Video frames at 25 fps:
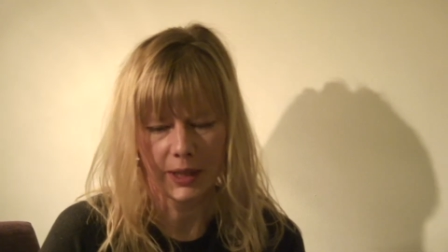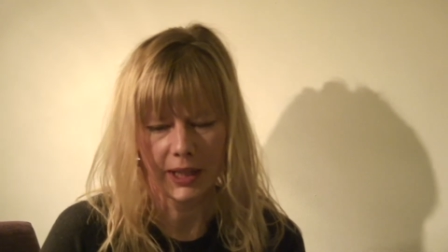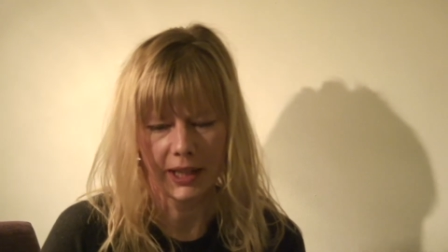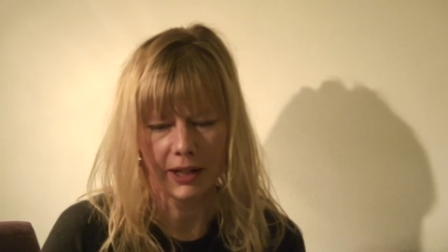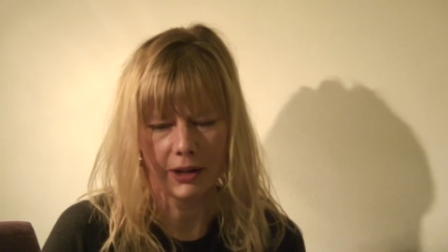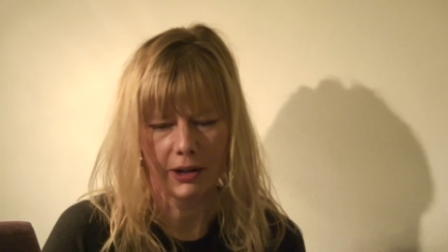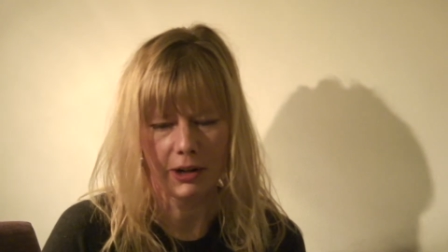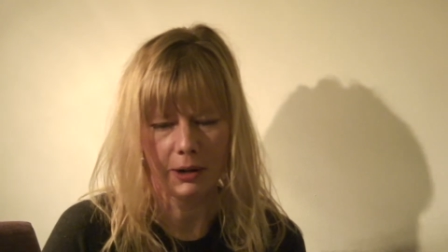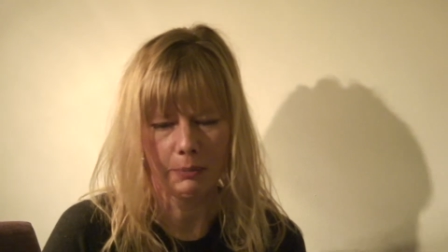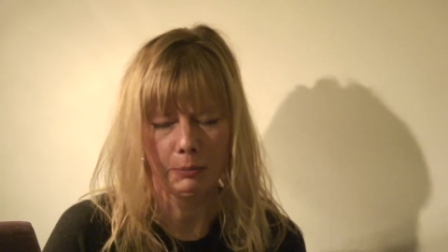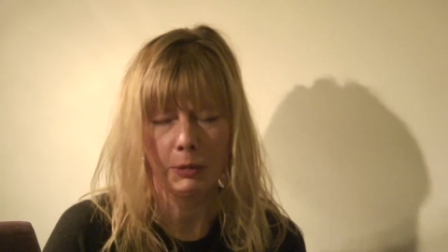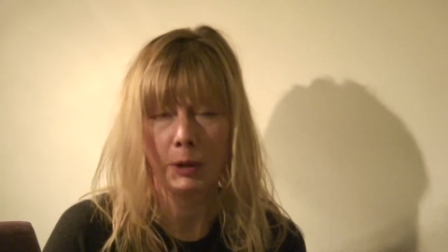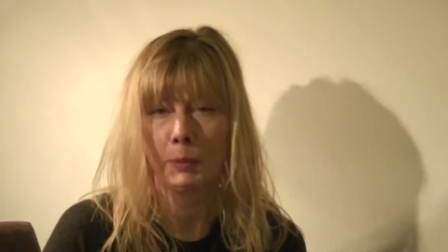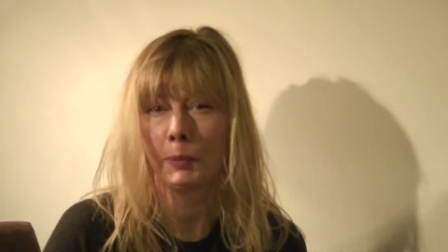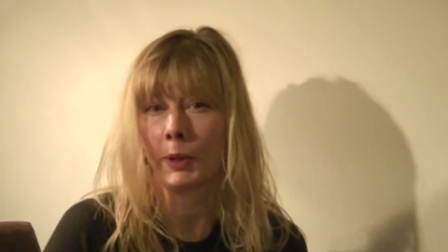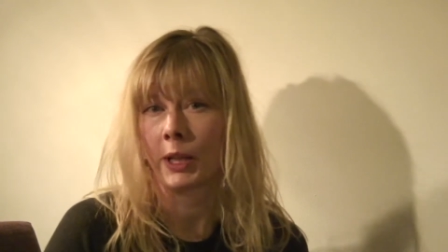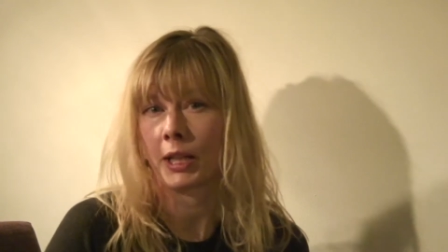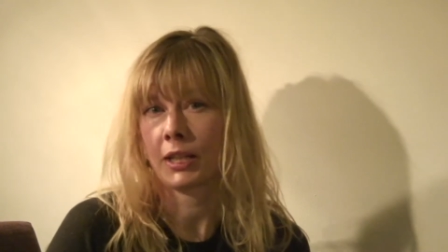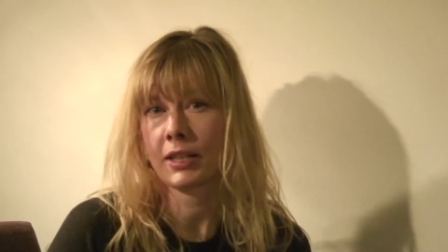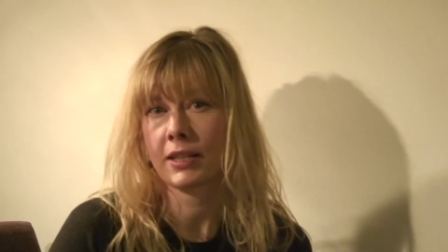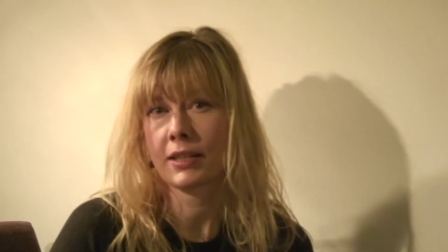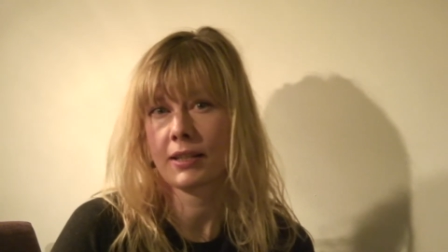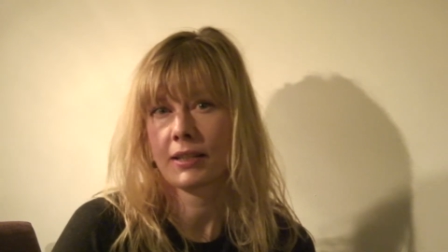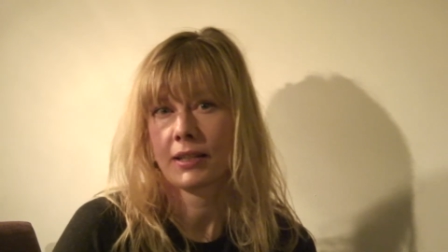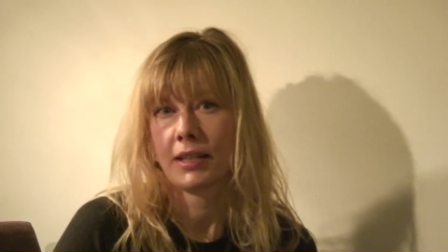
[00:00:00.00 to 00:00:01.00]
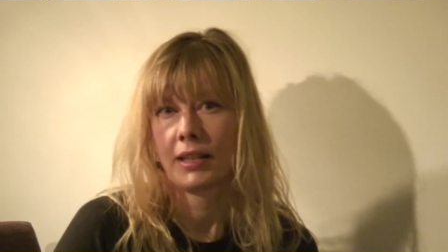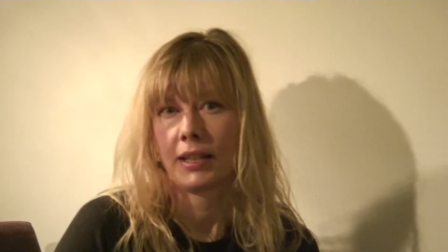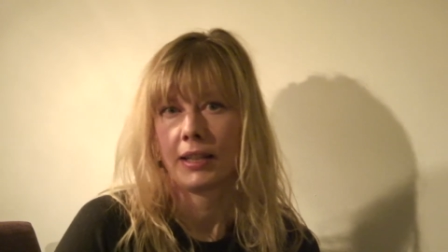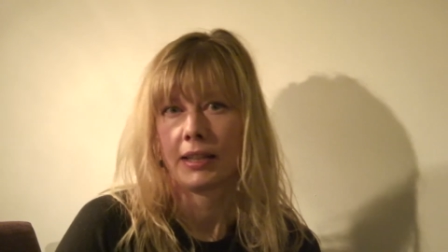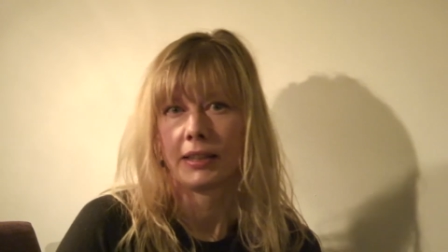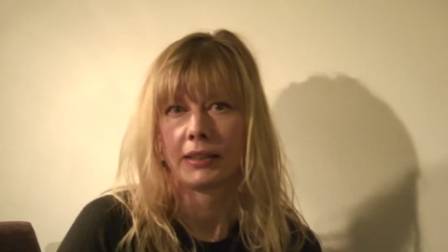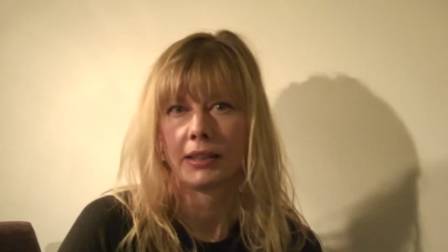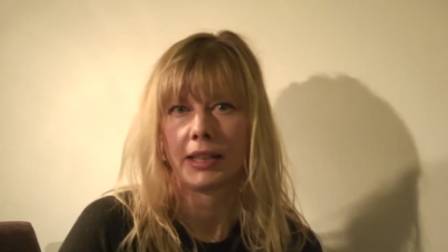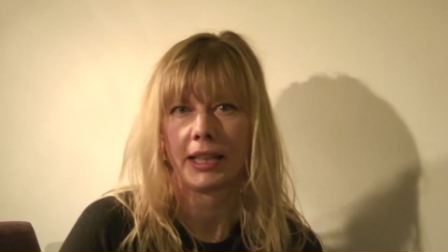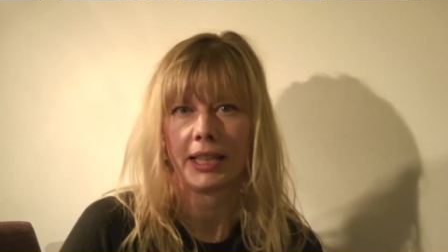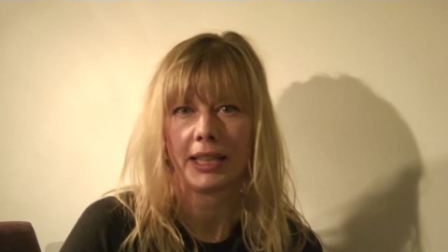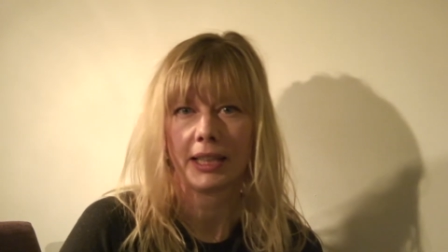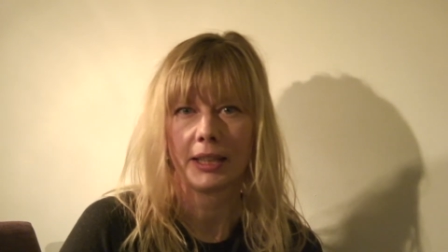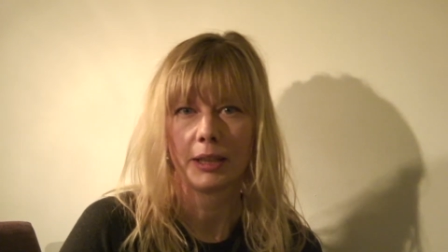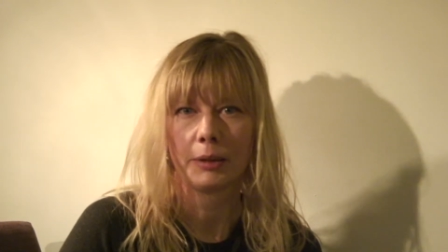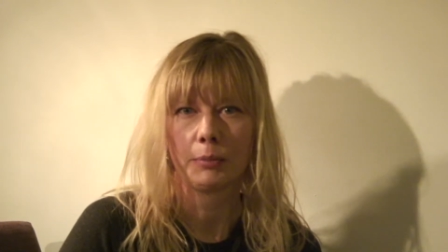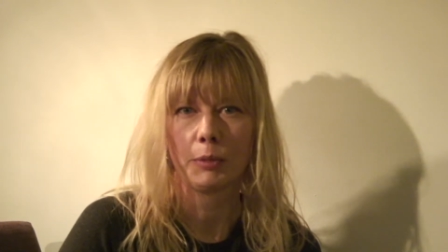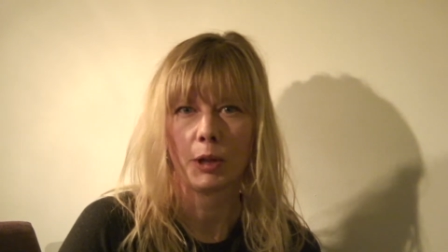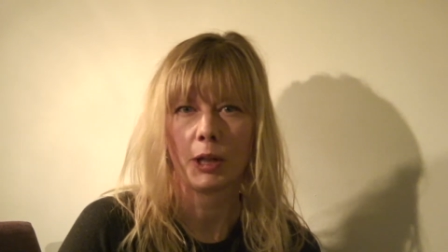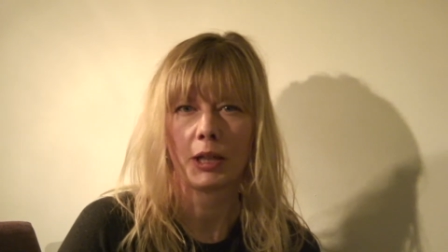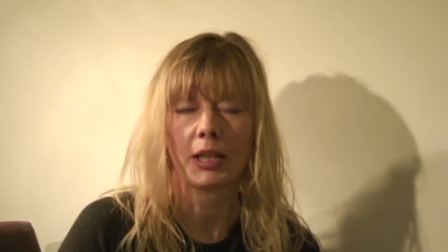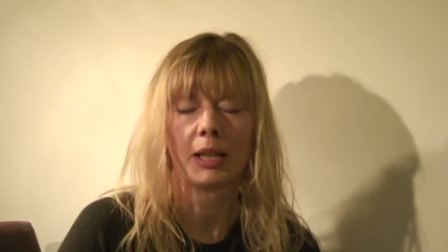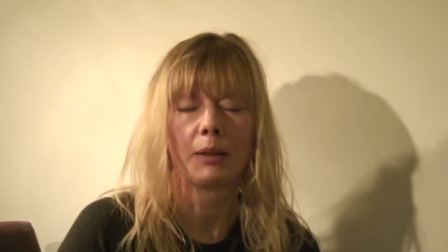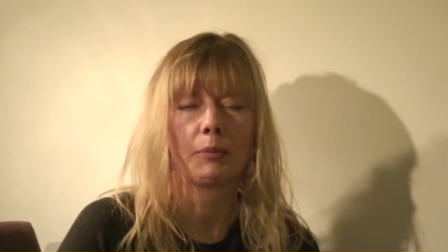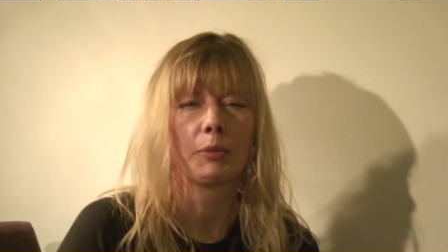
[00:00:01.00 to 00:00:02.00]
They are mimics, like
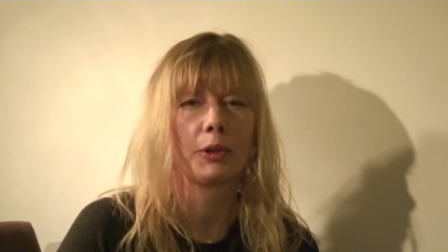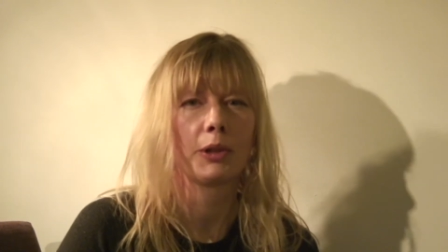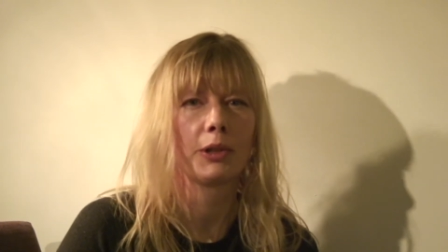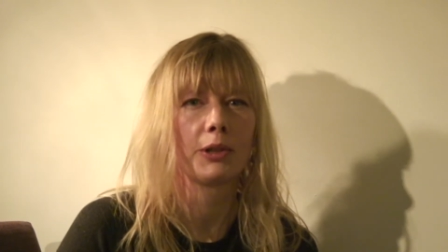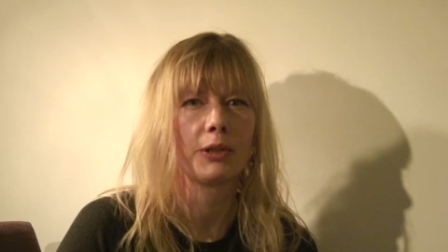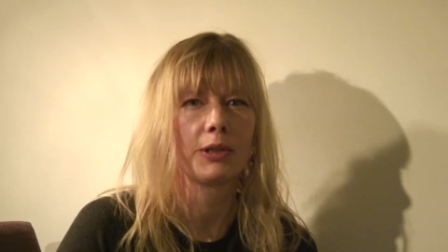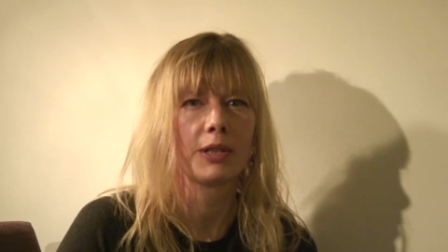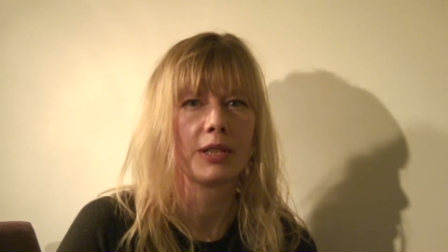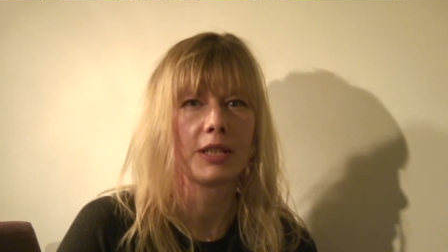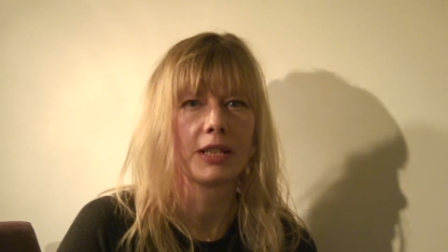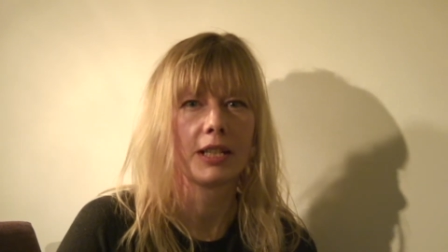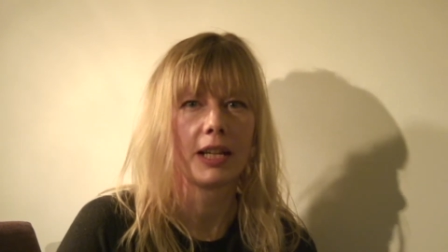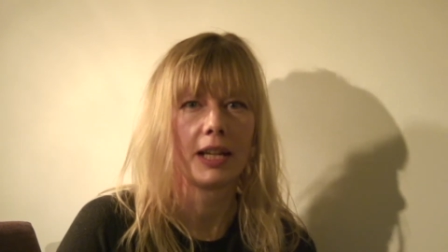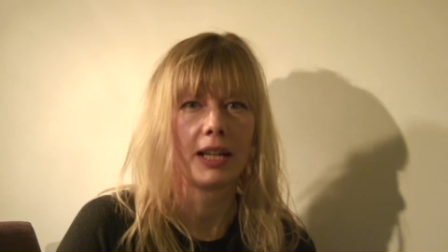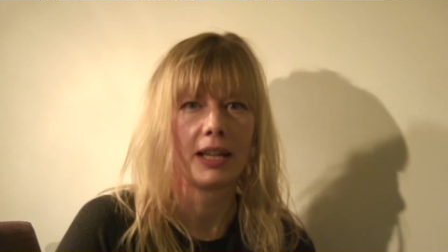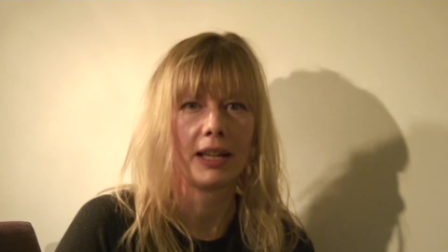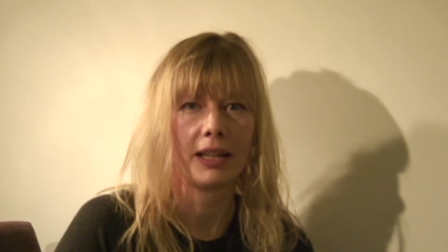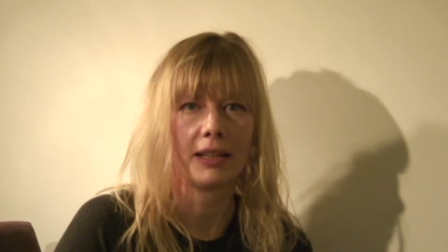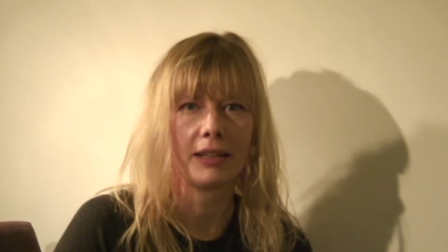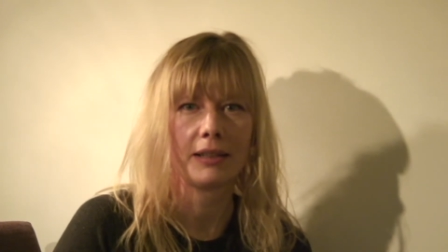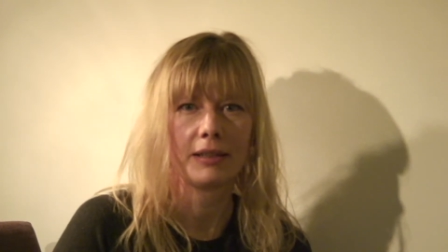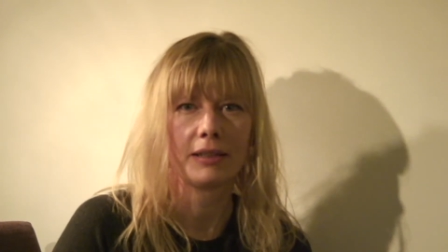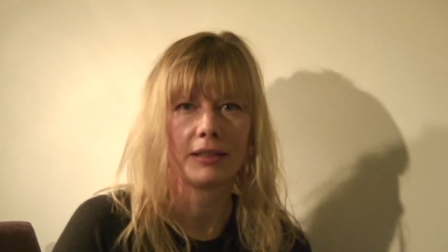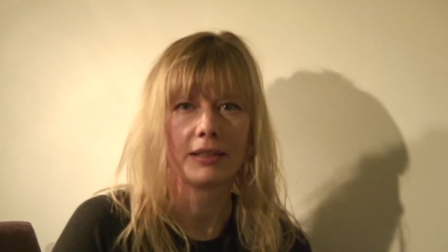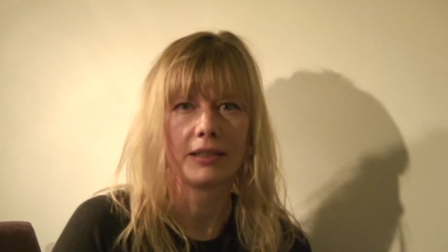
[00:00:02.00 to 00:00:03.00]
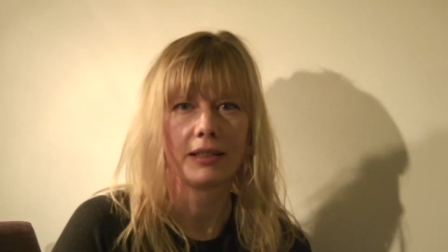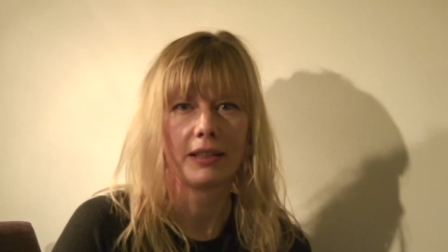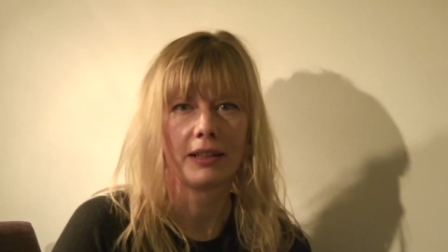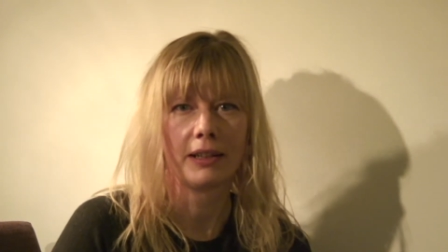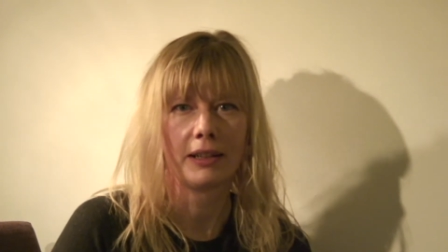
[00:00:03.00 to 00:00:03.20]
mockingbirds and